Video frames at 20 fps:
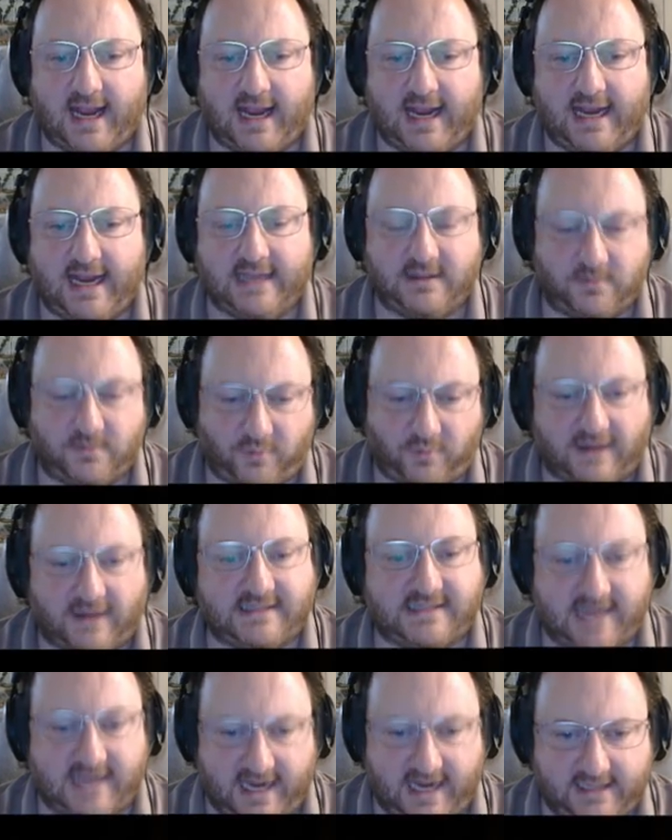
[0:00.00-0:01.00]
In the
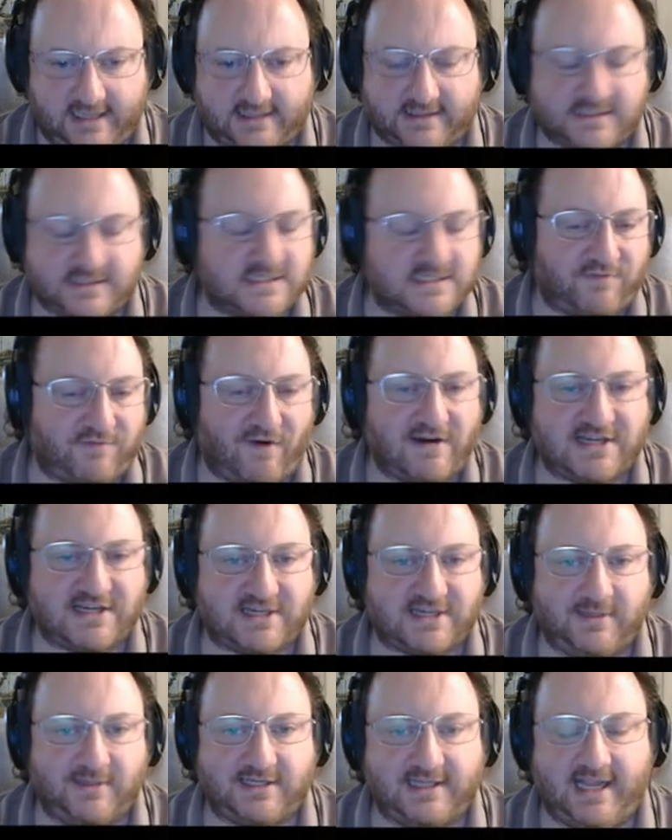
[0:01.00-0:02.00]
right deck, and this is very
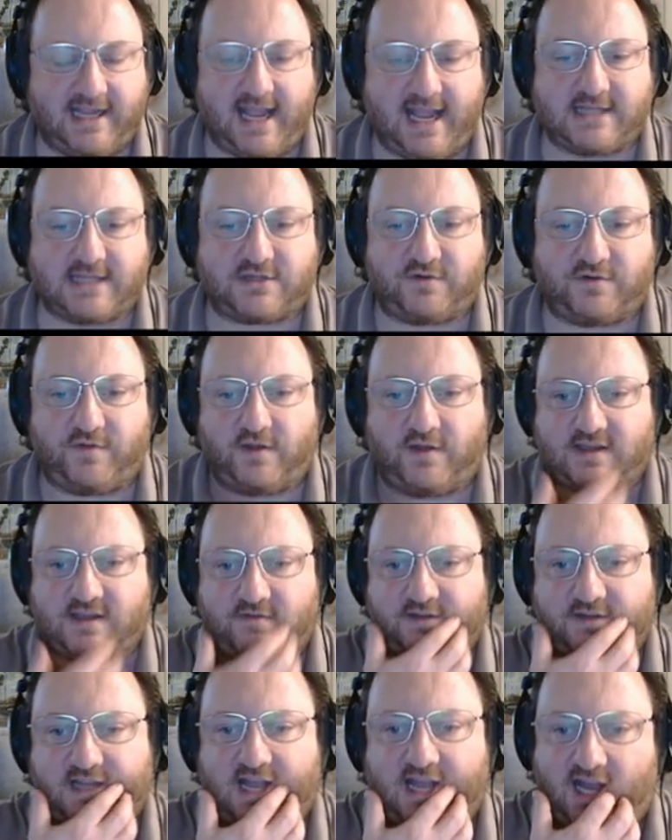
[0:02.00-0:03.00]
similar to the answer of those
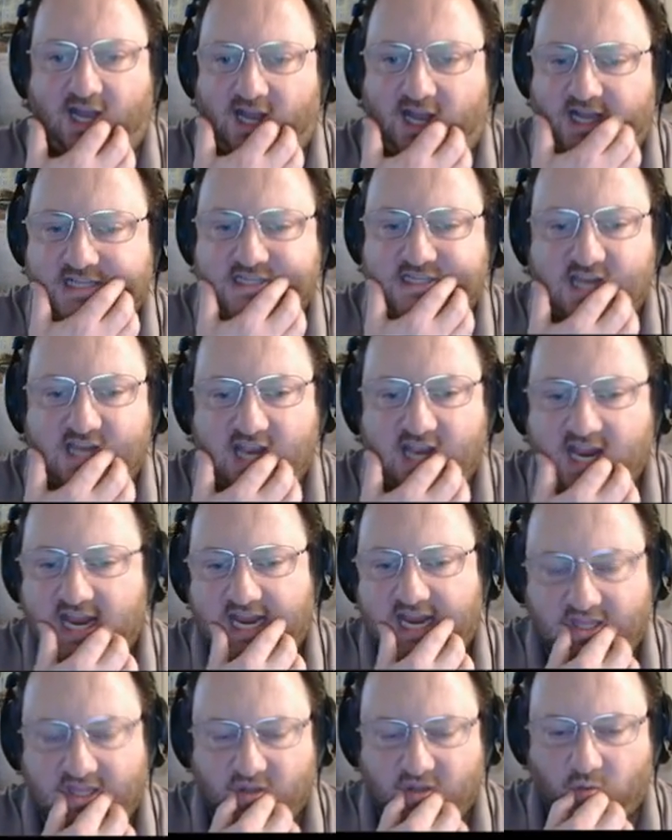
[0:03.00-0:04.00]
other cards,
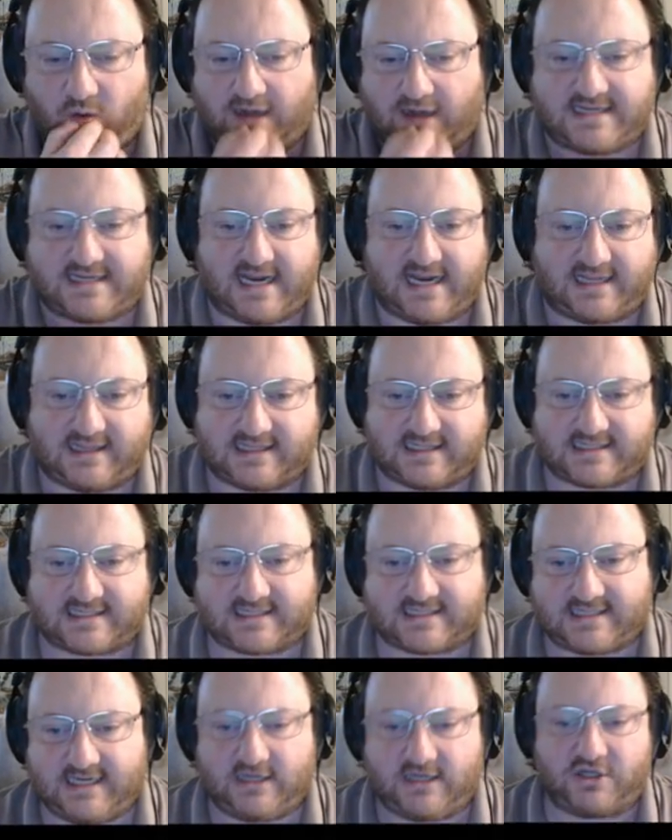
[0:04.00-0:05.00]
in the right deck that
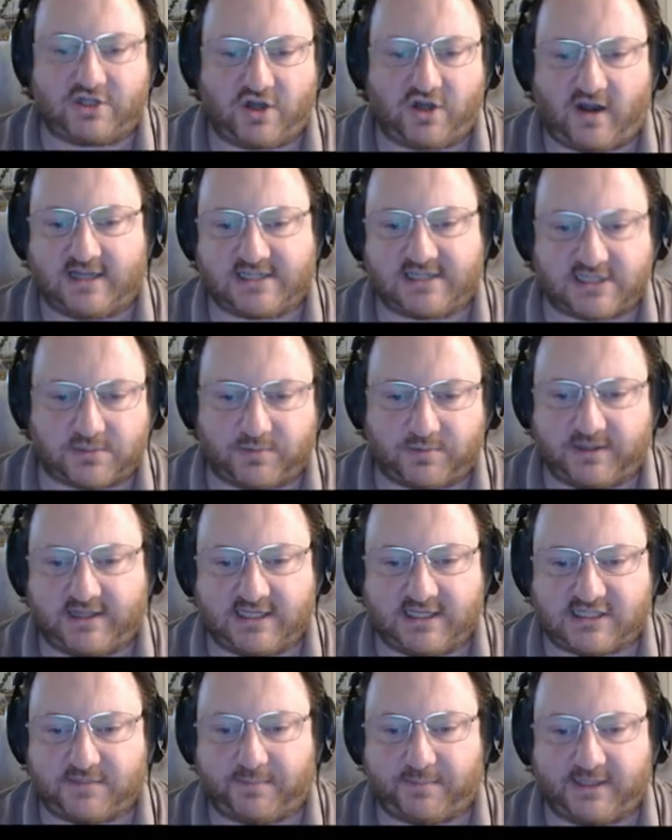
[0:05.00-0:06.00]
synergizes with
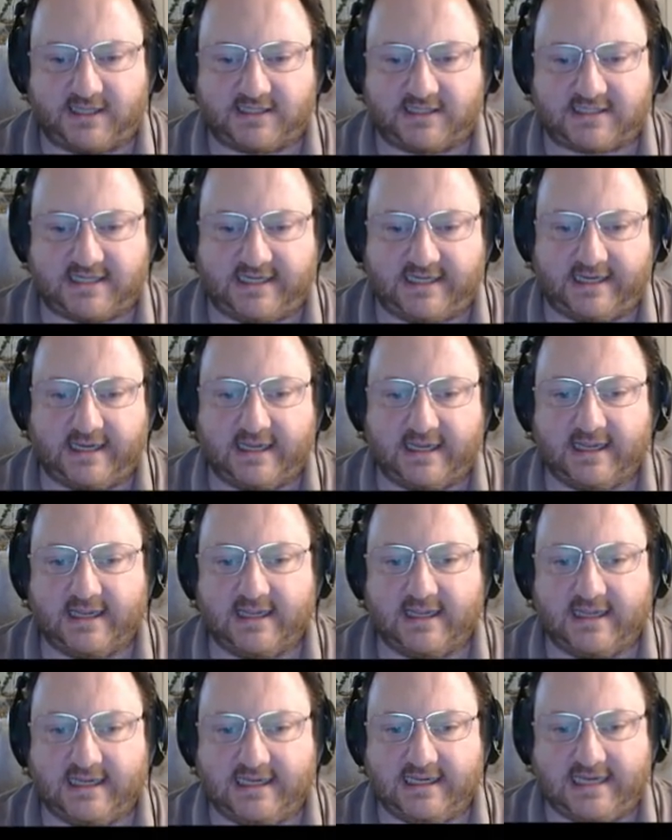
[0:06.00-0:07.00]
this ability,
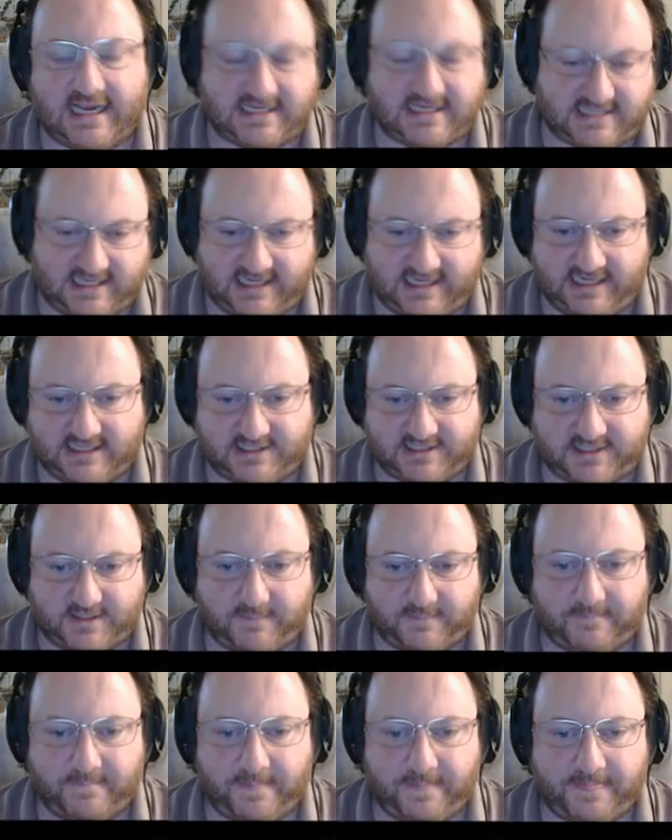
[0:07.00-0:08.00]
yes it is.
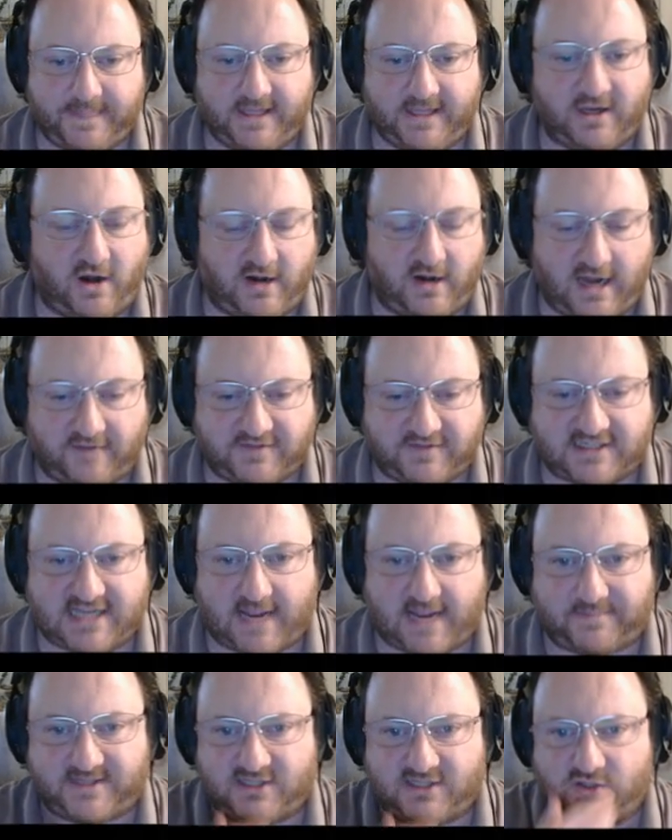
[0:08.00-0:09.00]
You don't have to
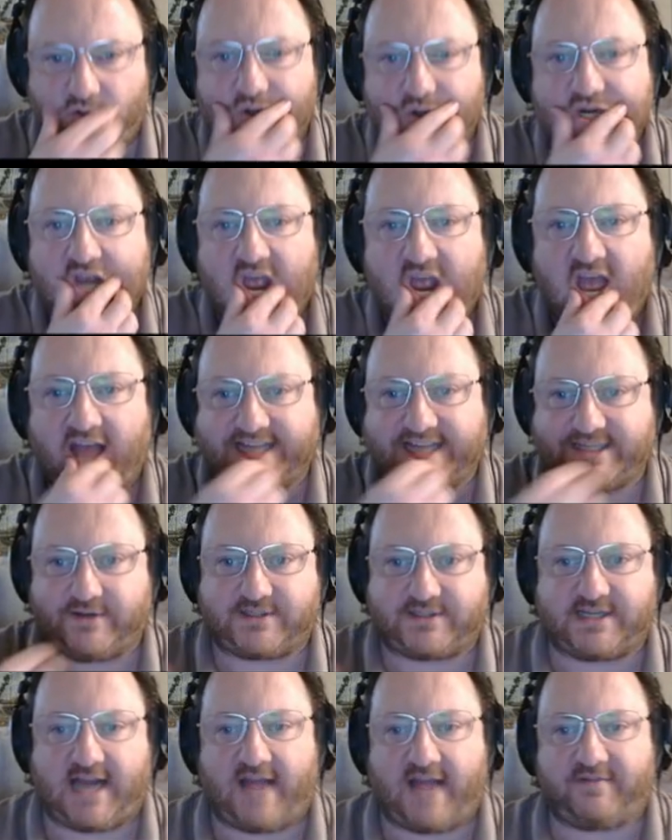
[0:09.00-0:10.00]
tap to do it, so
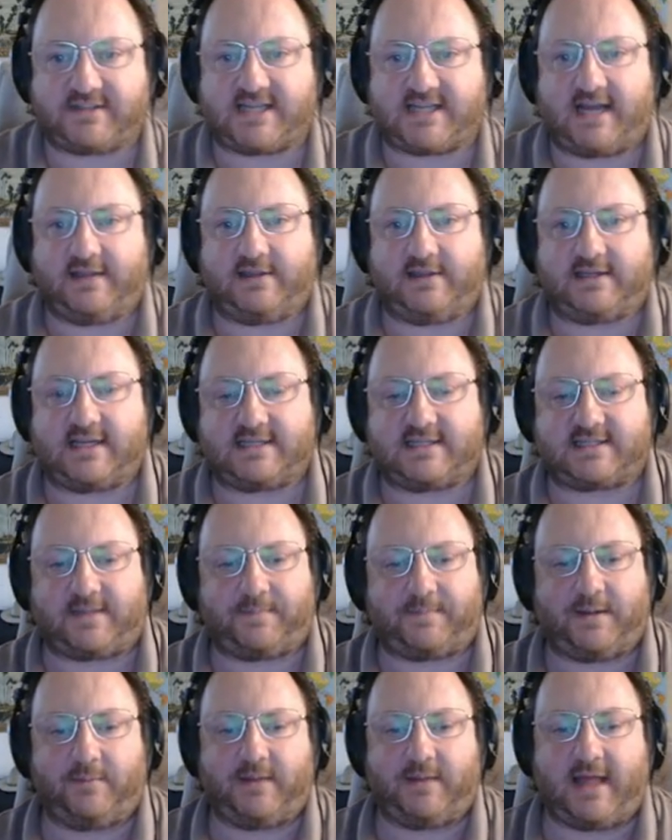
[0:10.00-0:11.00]
it's an avatar that does
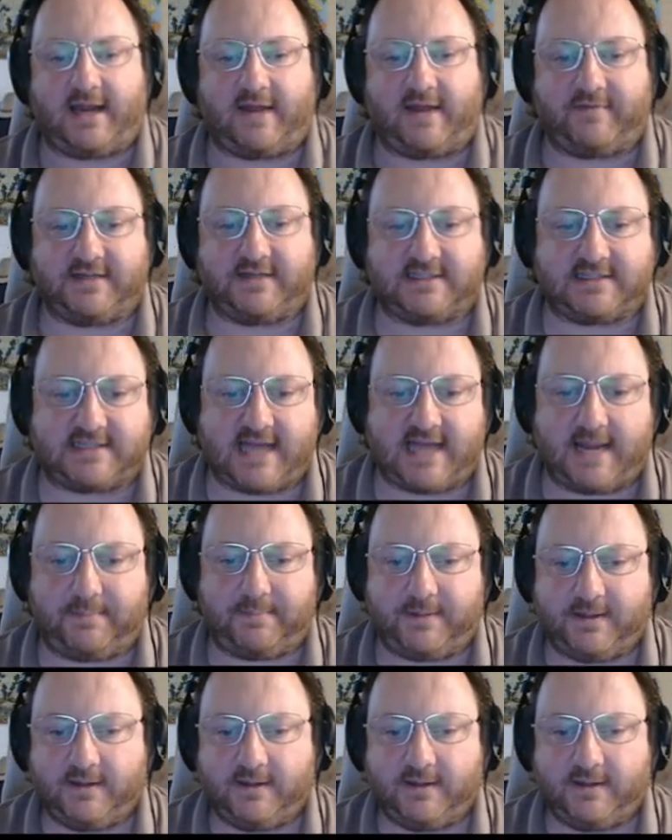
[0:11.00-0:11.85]
something without having to tap.